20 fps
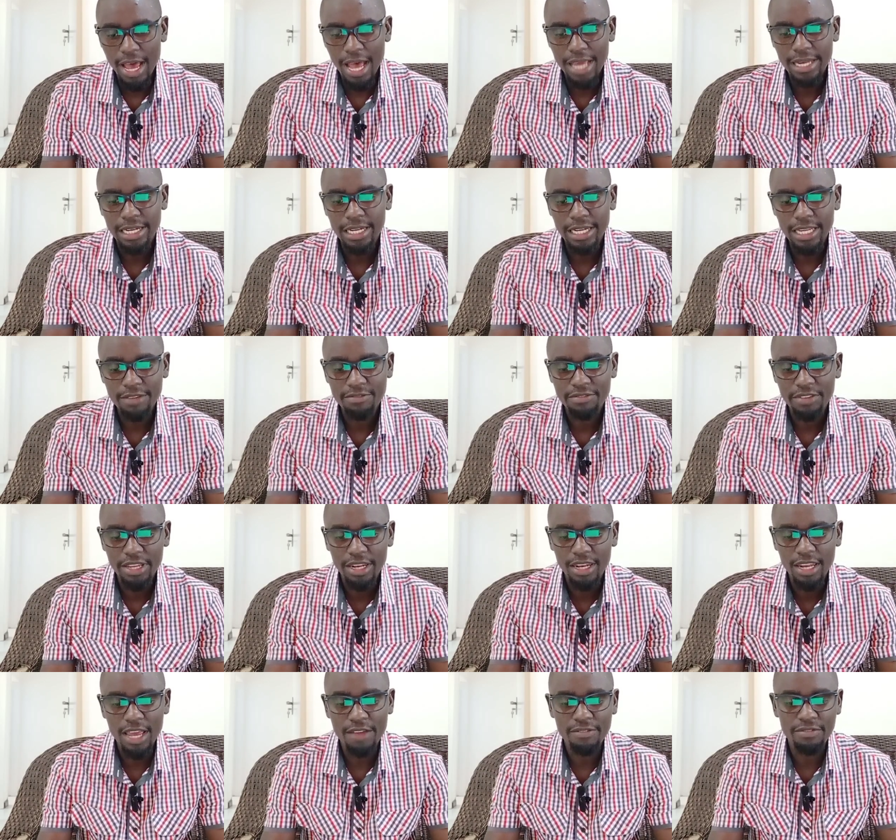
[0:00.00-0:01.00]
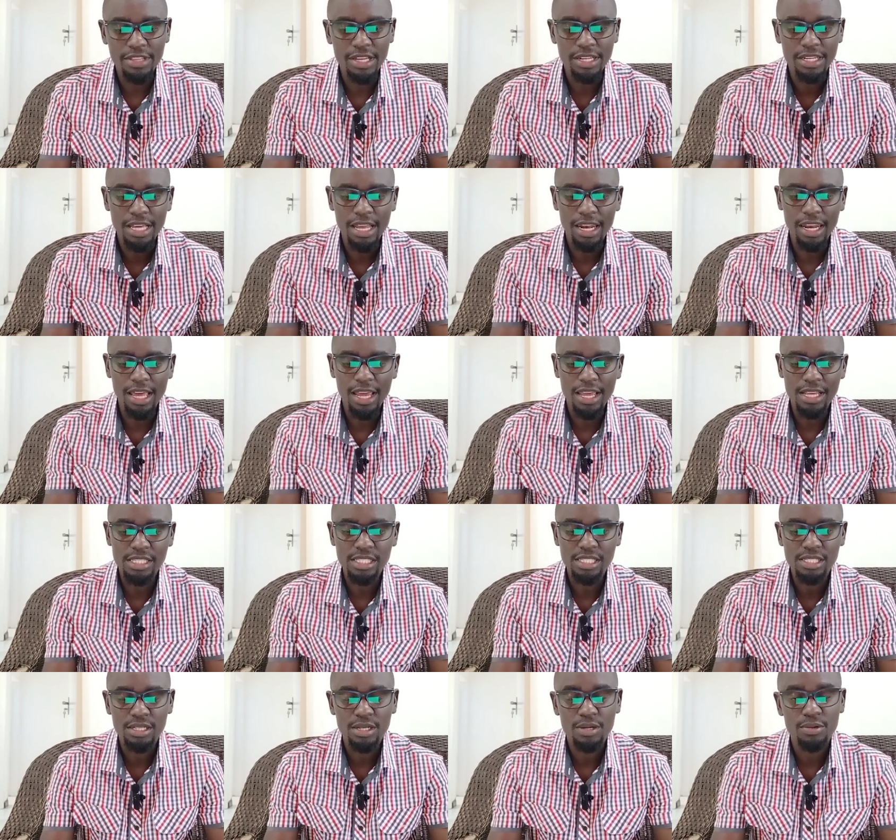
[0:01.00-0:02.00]
and live a life that
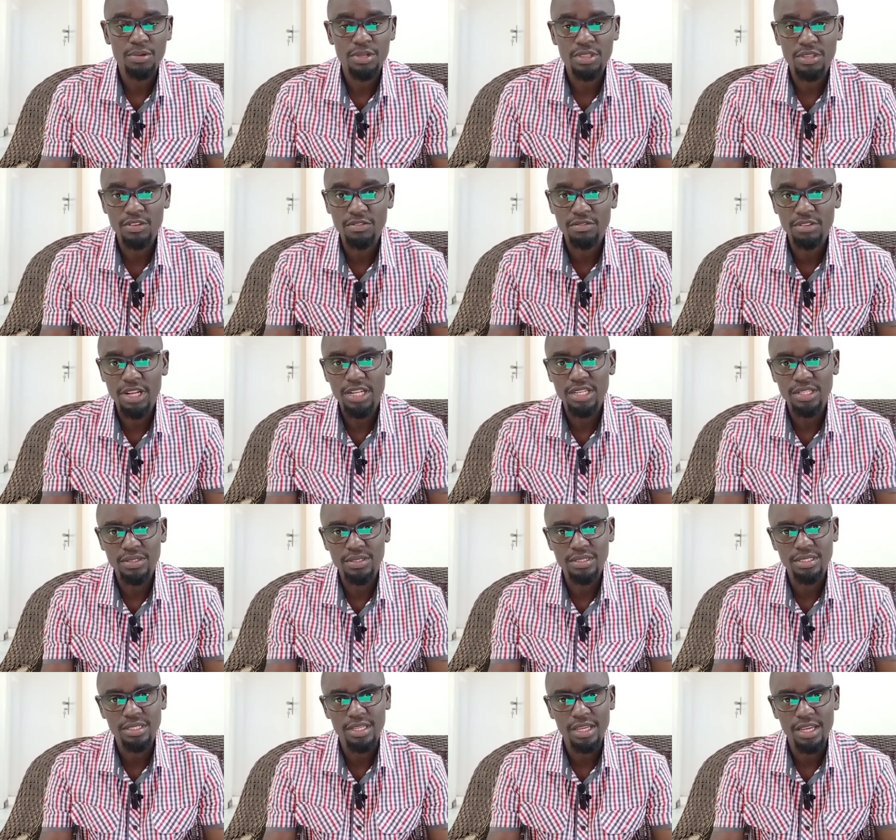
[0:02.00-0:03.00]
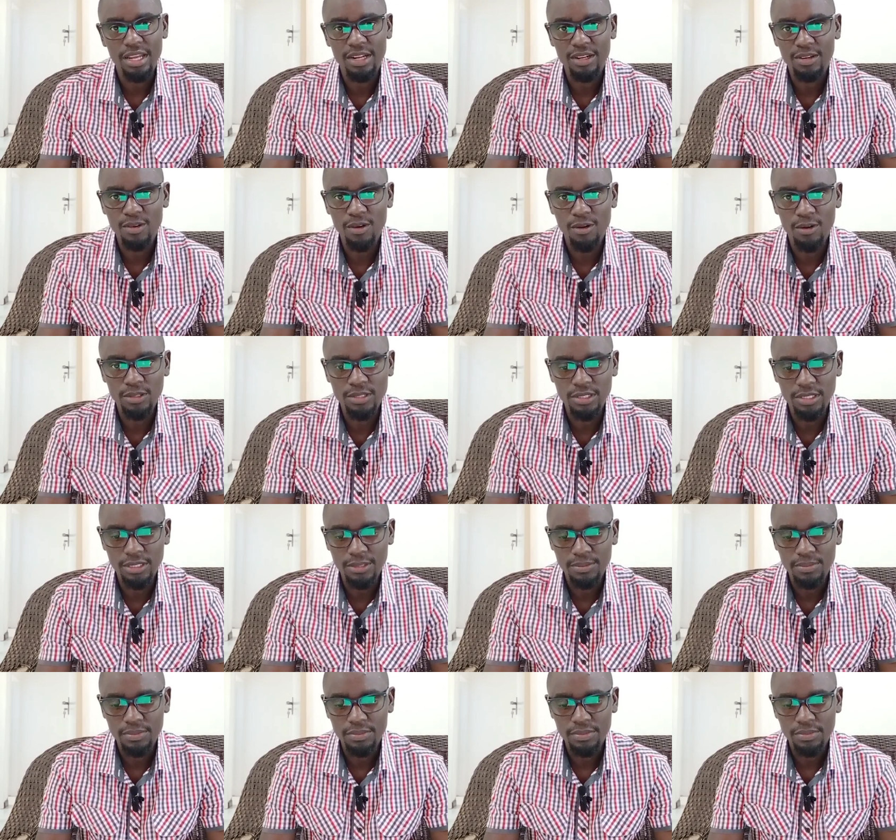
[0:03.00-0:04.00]
aligns with your values and goals.